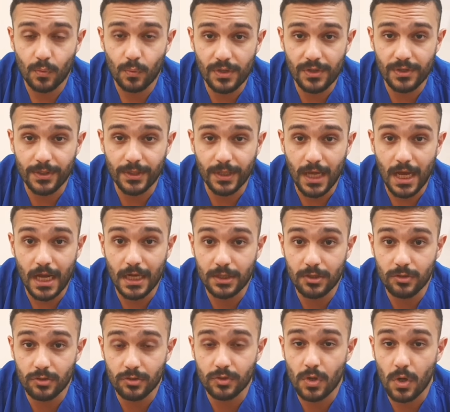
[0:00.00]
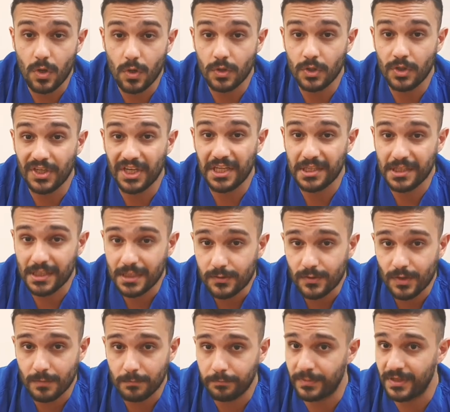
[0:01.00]
with acute coronary
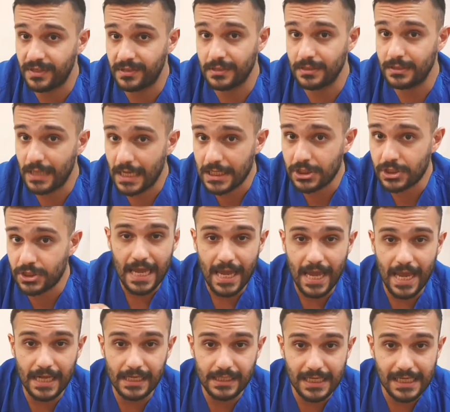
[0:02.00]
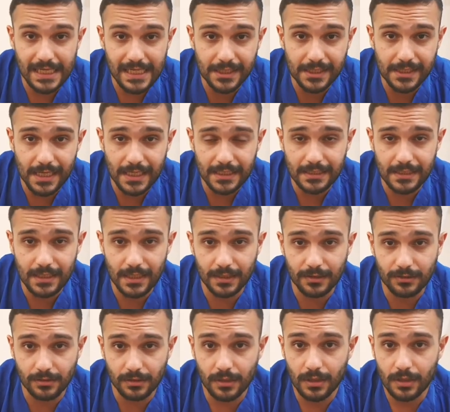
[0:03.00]
syndrome presentation, and he sent
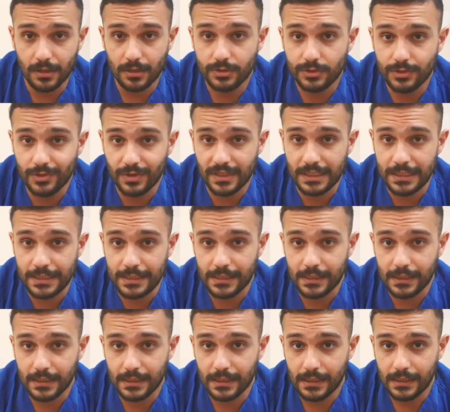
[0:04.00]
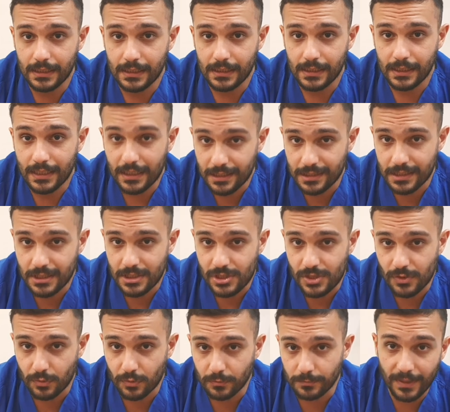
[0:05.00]
her to the ECG
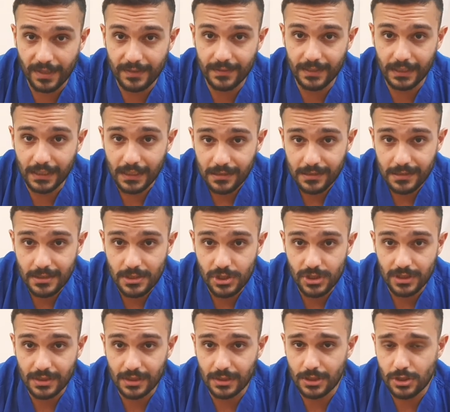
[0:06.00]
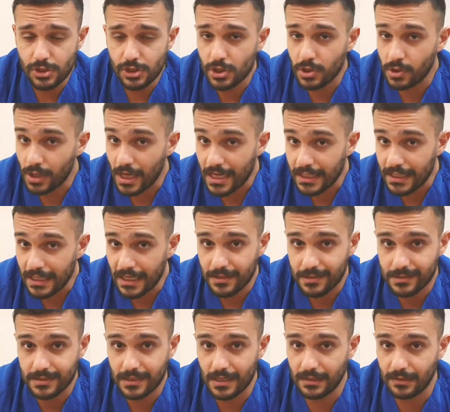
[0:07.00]
room. But the ECG didn't show any
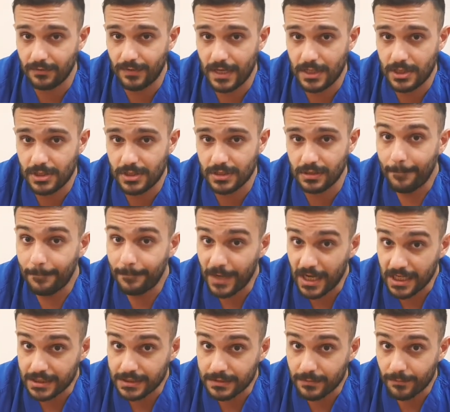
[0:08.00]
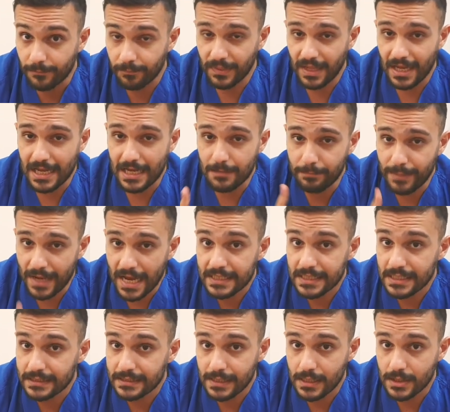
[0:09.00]
ST elevation, but he paid
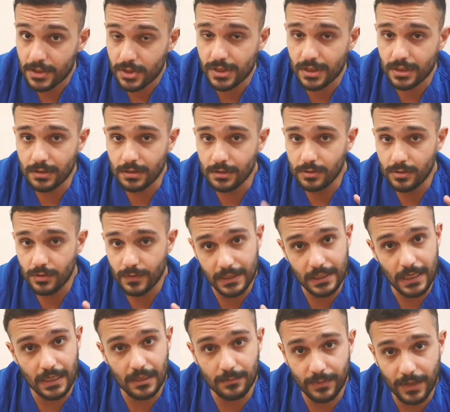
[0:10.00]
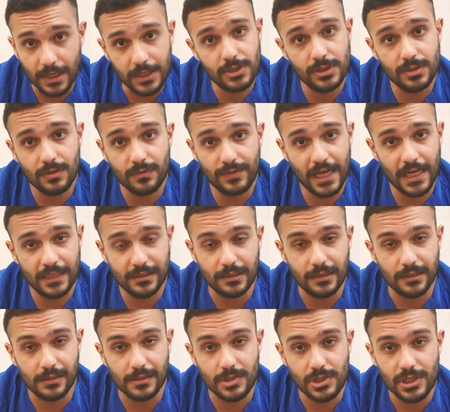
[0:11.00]
attention to the calibration of that
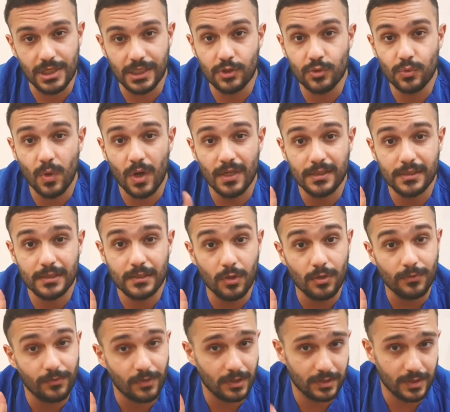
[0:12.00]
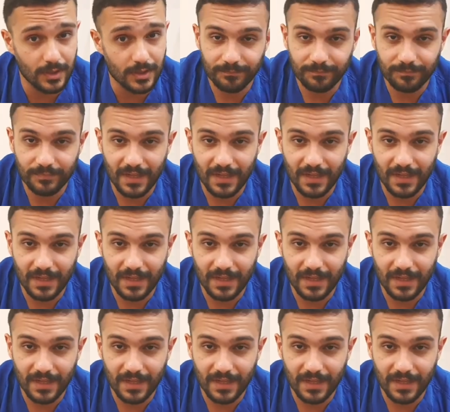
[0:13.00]
ECG, and it was low voltage.